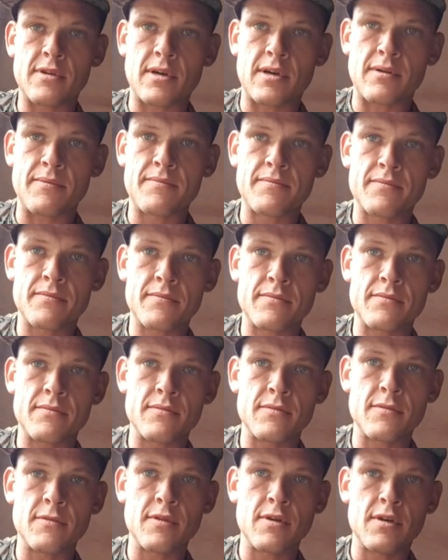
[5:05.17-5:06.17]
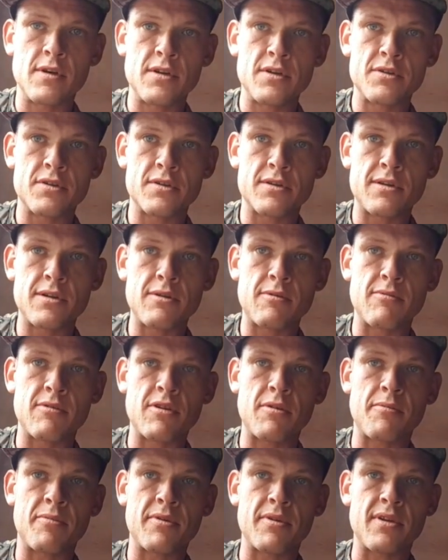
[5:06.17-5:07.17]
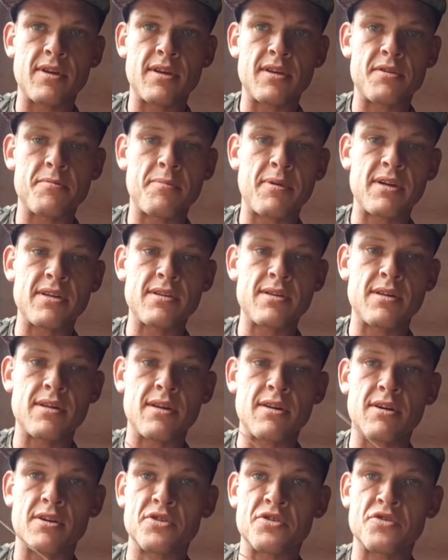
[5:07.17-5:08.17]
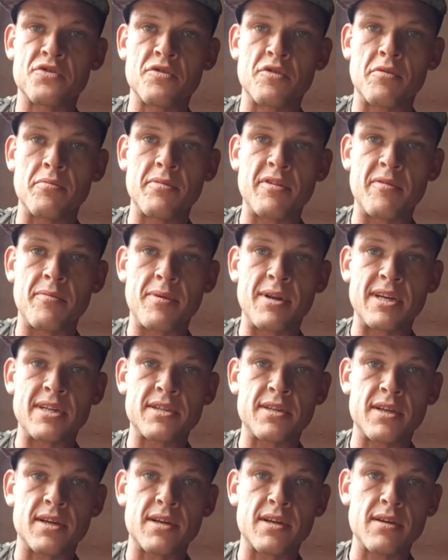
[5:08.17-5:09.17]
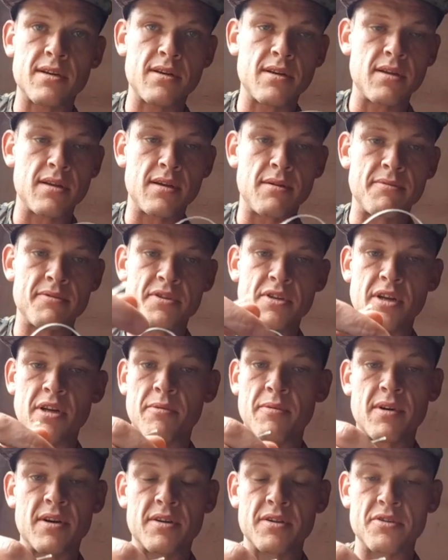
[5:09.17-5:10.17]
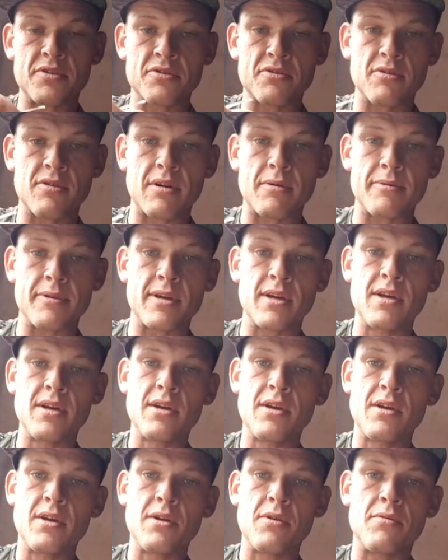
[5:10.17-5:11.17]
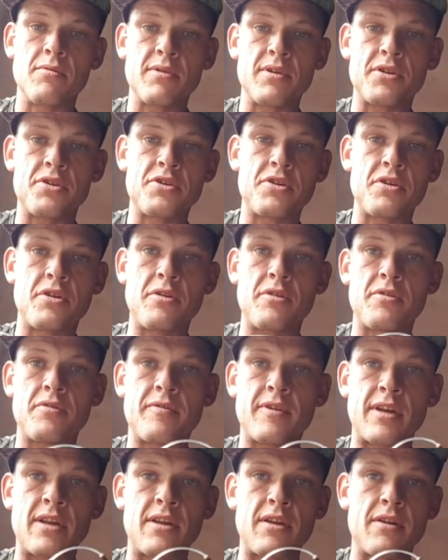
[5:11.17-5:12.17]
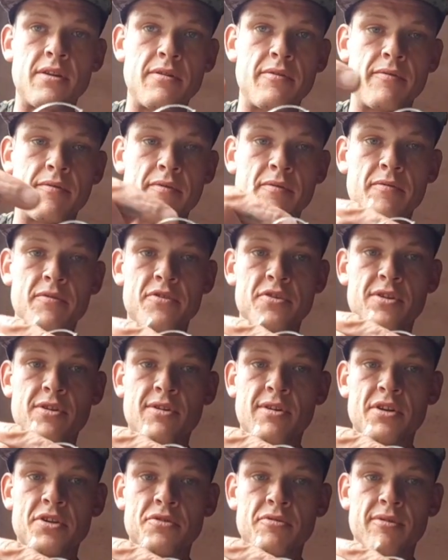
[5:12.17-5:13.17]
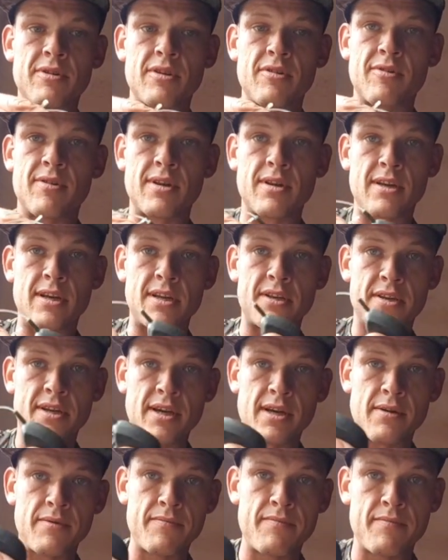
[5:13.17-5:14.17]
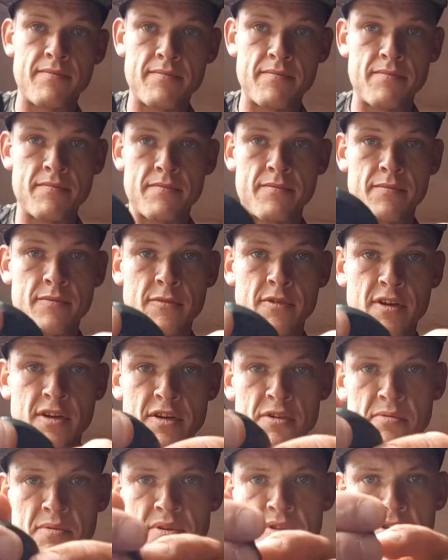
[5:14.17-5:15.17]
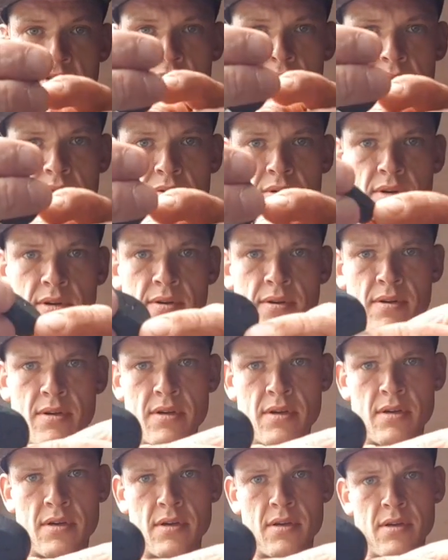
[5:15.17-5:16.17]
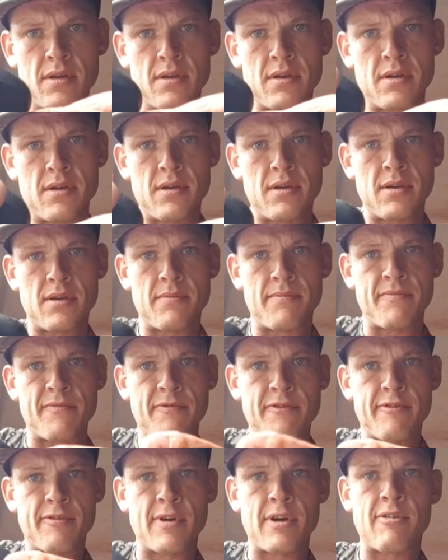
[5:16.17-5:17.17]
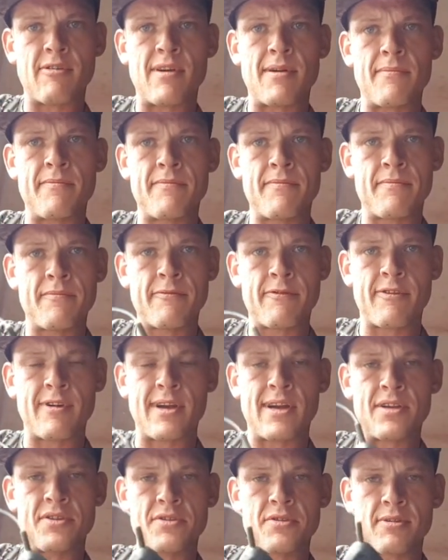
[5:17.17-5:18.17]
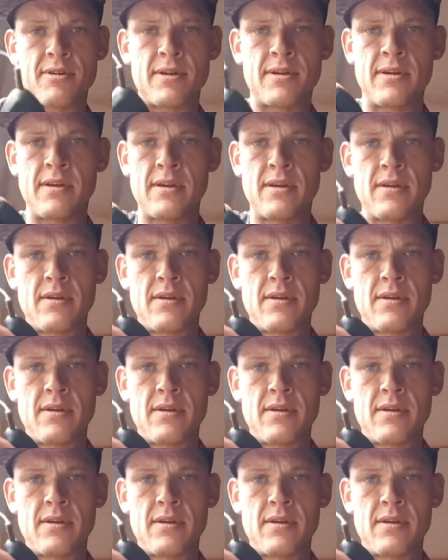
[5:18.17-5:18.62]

So just a little loop on the end. It's basically like a strong bit of plastic. That's the only way I can describe it. Which you then slide your inline lead down. This one's a quarter, 3 ounce, sorry.